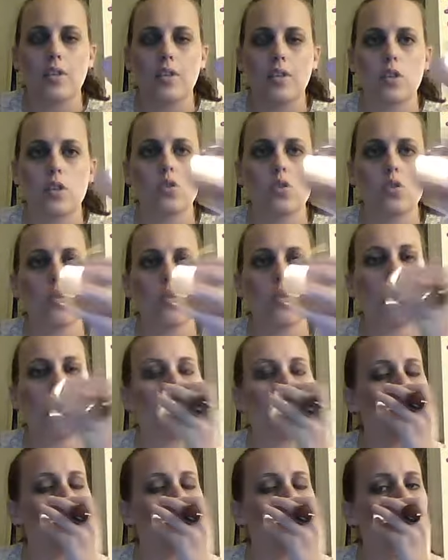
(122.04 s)
there's the
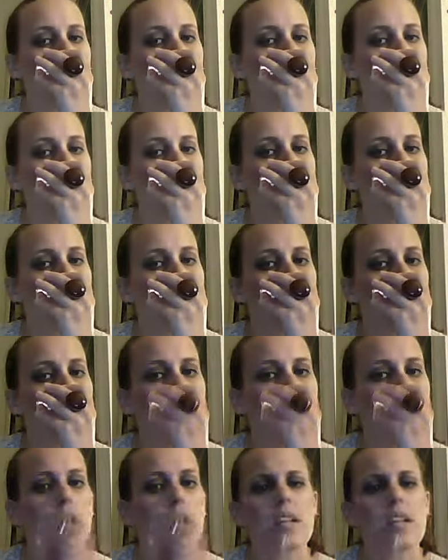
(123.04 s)
one.
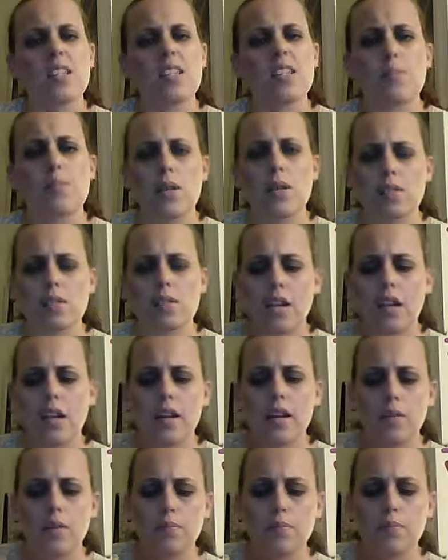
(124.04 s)
It smells
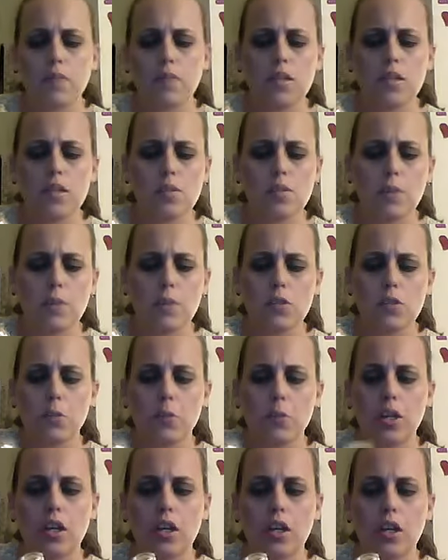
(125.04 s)
kind of, it smells
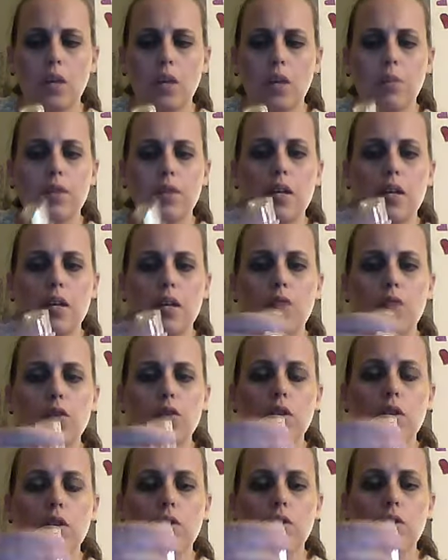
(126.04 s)
pretty good, but then if
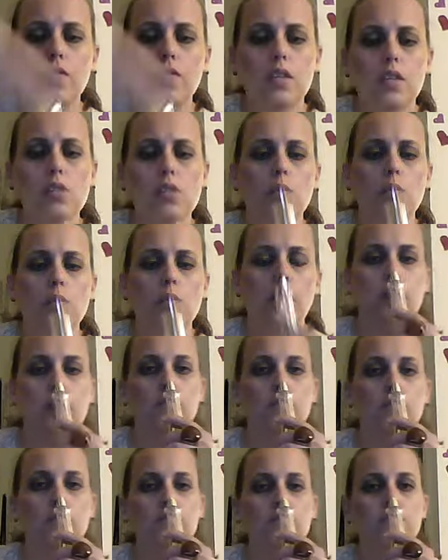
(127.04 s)
you lift this one
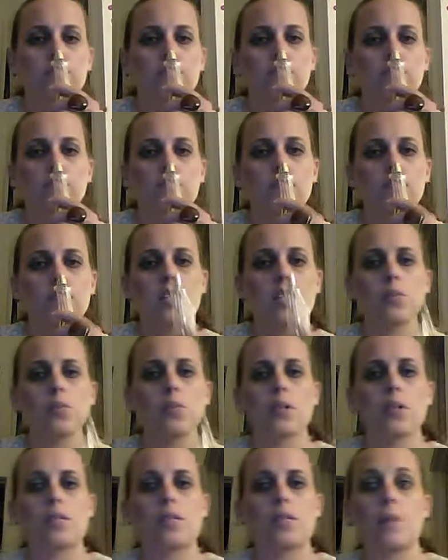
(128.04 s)
up, this
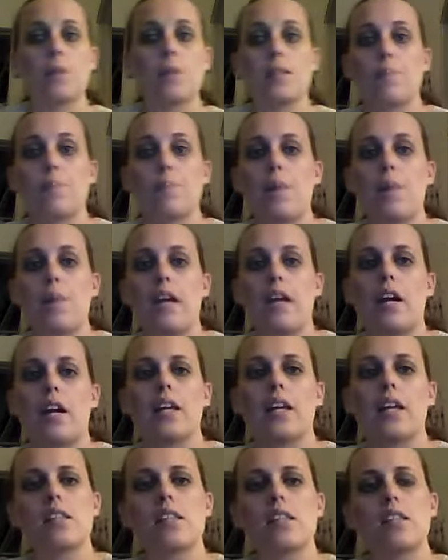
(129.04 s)
one smells better. I
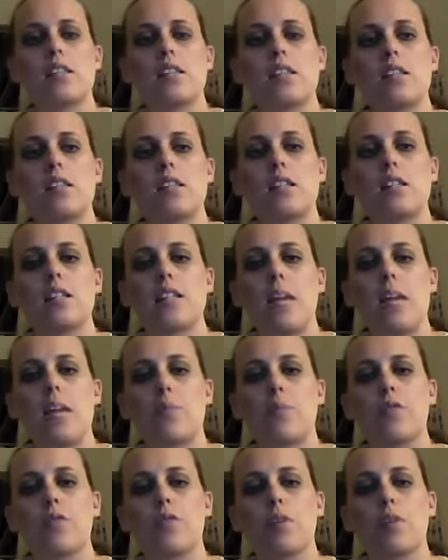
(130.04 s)
guess this is the day
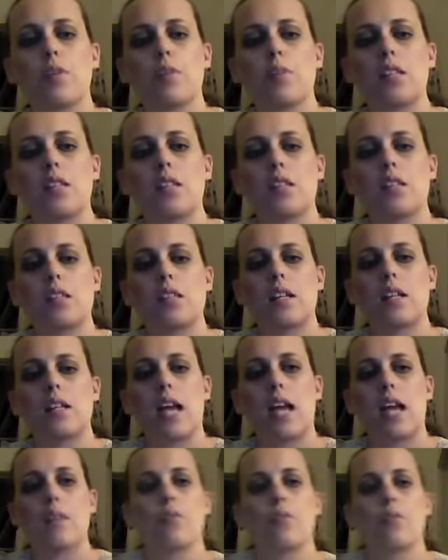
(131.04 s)
perfume and this is the
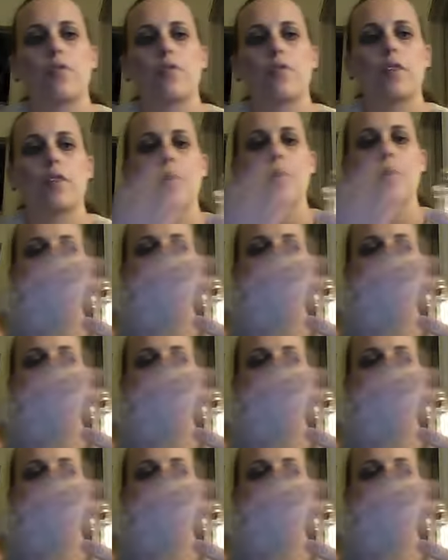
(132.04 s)
night perfume.